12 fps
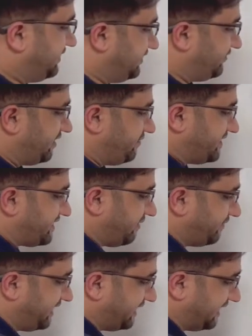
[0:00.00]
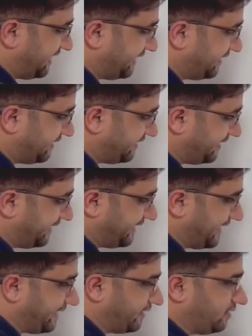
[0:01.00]
It will be something like
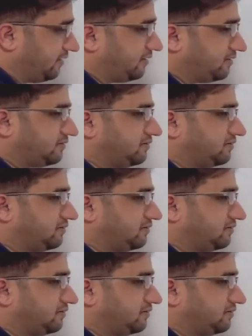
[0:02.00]
integral